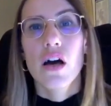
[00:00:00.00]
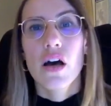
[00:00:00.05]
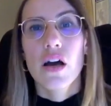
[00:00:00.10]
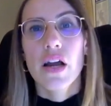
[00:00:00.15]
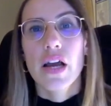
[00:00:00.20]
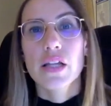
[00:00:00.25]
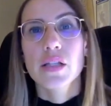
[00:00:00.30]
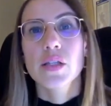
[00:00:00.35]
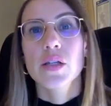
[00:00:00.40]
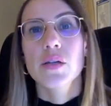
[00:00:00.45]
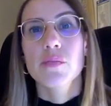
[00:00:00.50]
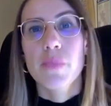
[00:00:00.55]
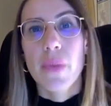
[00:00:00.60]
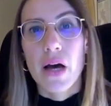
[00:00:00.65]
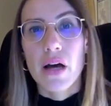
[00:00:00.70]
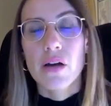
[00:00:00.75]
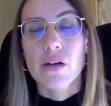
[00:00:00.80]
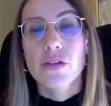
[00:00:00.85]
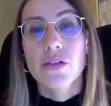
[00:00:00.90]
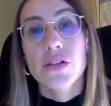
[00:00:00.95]
get
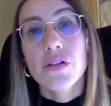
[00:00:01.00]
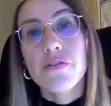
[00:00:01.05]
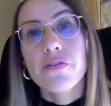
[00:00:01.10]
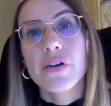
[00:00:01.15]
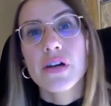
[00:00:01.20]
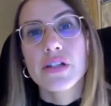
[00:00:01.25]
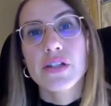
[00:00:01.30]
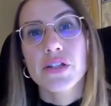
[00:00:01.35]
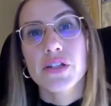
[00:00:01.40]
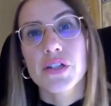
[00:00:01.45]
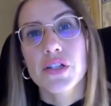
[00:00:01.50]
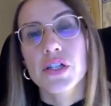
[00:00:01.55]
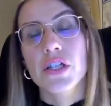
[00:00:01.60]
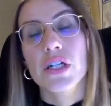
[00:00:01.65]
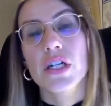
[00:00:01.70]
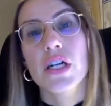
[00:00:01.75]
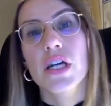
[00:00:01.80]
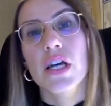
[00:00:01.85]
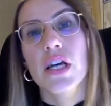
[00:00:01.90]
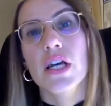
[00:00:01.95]
different here,
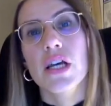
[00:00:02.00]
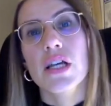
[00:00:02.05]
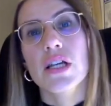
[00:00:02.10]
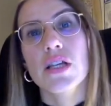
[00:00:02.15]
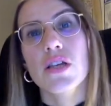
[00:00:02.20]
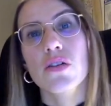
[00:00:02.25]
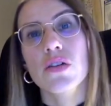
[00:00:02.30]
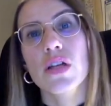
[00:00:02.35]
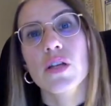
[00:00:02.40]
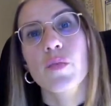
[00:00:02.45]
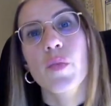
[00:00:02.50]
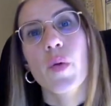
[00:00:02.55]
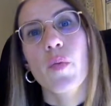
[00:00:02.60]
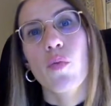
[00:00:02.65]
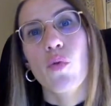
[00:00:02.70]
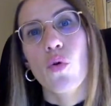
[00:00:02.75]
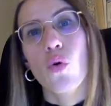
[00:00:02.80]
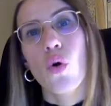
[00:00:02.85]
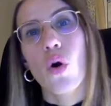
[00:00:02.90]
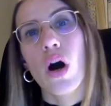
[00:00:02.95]
so that
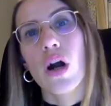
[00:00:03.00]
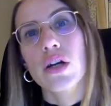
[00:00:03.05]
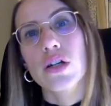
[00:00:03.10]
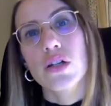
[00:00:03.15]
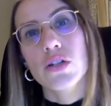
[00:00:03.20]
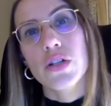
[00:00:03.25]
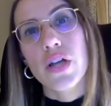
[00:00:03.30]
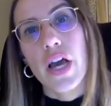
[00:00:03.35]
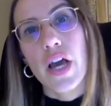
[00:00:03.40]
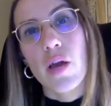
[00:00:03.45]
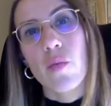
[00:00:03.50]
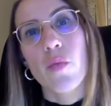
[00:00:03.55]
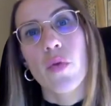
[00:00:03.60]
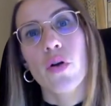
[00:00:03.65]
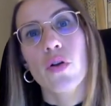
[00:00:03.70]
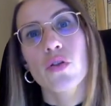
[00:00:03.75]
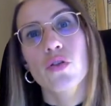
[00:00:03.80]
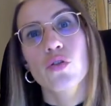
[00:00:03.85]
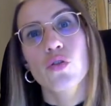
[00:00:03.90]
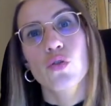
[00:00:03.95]
people are not
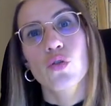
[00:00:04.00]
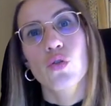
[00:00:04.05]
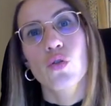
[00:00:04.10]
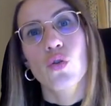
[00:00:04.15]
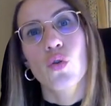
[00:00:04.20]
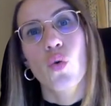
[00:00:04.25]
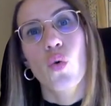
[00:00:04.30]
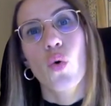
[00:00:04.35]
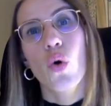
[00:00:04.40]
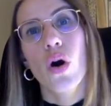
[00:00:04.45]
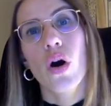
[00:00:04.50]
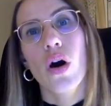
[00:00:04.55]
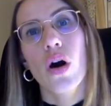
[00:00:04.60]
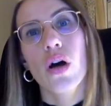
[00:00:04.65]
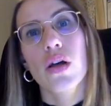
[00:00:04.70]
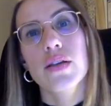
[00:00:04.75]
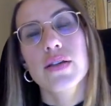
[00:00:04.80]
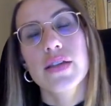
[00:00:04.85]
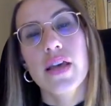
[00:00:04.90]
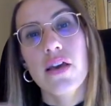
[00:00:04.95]
able to
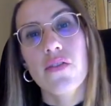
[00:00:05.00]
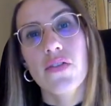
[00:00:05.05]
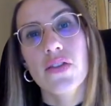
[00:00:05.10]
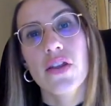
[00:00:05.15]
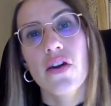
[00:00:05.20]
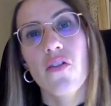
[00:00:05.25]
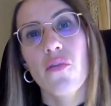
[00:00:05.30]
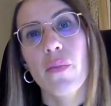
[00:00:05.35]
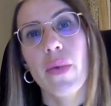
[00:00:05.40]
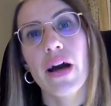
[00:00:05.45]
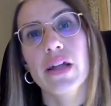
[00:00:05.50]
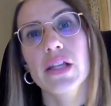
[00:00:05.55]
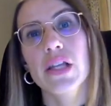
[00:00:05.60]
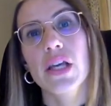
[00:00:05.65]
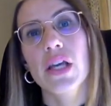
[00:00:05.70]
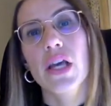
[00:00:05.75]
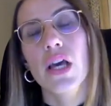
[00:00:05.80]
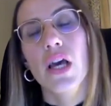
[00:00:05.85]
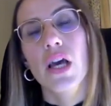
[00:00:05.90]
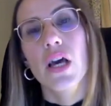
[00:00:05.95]
save enough
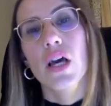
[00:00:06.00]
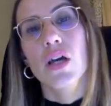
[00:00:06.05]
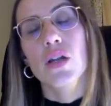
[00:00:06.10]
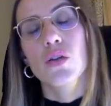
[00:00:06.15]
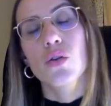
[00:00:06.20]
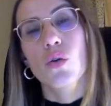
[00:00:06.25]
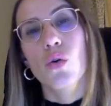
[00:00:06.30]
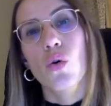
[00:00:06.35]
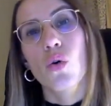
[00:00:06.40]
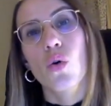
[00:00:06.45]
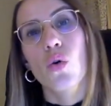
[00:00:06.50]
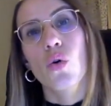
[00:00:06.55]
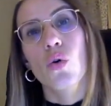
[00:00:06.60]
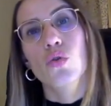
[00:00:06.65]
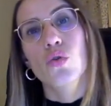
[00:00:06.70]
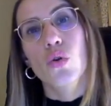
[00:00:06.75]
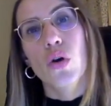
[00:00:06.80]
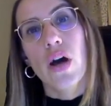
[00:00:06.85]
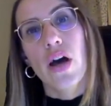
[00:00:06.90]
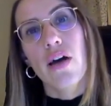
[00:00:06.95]
money to
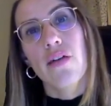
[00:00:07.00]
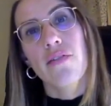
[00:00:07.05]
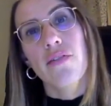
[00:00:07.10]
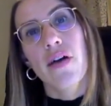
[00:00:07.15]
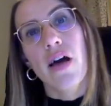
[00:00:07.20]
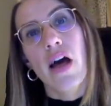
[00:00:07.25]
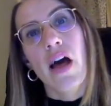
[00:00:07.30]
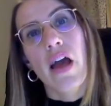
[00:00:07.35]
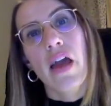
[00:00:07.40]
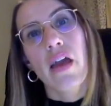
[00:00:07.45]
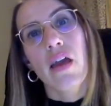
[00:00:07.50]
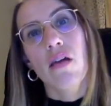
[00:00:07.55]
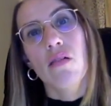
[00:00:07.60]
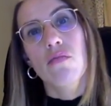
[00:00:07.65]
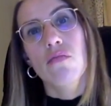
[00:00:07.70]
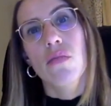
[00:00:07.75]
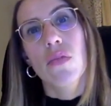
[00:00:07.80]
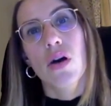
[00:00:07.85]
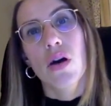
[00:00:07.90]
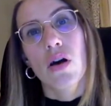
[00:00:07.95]
have a
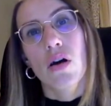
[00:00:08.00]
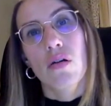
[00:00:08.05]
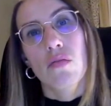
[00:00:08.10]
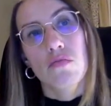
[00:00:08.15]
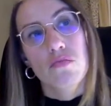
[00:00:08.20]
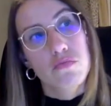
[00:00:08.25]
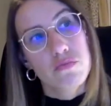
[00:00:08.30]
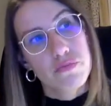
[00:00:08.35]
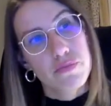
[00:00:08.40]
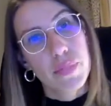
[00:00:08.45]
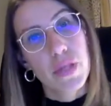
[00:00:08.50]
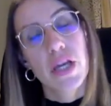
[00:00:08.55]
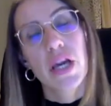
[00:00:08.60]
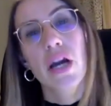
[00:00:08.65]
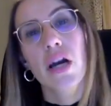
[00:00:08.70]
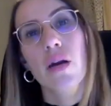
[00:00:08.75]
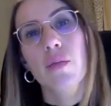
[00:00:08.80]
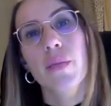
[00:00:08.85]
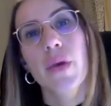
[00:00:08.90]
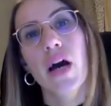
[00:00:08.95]

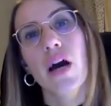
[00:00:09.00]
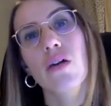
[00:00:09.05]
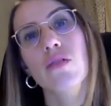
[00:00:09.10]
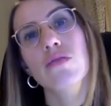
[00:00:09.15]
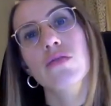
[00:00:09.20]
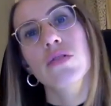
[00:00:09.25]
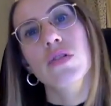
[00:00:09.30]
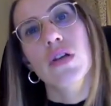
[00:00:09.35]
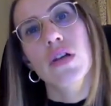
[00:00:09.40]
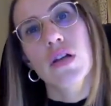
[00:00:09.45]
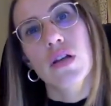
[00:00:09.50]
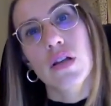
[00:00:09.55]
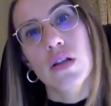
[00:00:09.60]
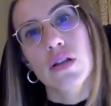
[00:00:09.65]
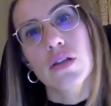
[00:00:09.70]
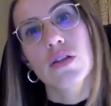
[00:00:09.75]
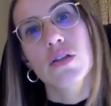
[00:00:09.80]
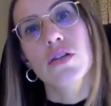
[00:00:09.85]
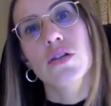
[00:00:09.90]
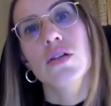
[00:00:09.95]
bigger amount
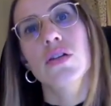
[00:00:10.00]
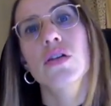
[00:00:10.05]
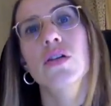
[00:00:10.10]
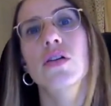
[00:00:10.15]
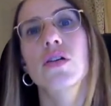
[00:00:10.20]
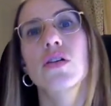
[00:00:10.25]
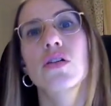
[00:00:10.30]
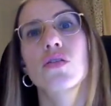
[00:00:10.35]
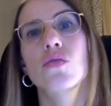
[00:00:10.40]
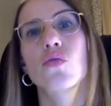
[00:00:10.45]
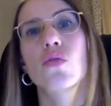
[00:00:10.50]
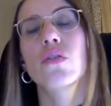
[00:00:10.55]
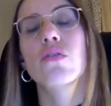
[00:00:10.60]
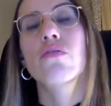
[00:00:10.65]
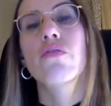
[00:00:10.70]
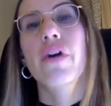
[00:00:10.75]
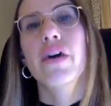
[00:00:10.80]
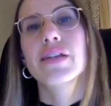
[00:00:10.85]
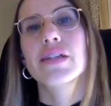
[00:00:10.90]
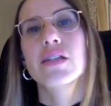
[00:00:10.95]
and to
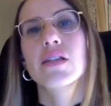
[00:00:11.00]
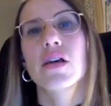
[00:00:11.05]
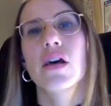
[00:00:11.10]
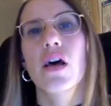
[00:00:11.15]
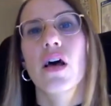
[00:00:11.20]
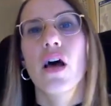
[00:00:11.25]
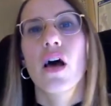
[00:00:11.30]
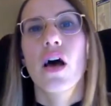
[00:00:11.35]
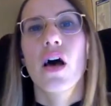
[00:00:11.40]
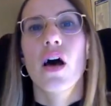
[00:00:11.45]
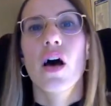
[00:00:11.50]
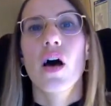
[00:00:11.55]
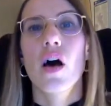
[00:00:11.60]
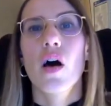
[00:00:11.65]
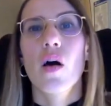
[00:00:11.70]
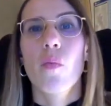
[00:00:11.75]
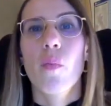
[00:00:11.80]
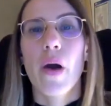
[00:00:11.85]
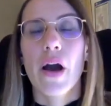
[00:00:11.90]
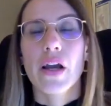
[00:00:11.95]
invest
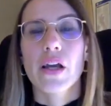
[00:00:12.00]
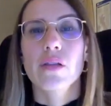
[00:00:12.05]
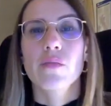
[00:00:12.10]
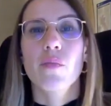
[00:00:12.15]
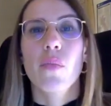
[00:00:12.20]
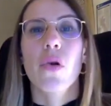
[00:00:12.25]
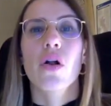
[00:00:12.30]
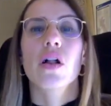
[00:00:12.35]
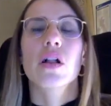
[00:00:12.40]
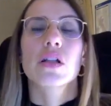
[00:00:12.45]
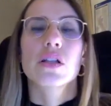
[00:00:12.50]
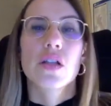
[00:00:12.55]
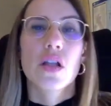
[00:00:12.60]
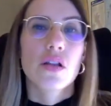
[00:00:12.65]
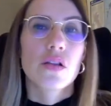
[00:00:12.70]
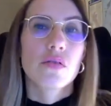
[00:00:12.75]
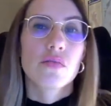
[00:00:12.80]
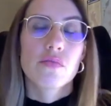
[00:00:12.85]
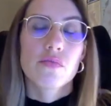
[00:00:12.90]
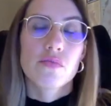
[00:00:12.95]
back in Poland.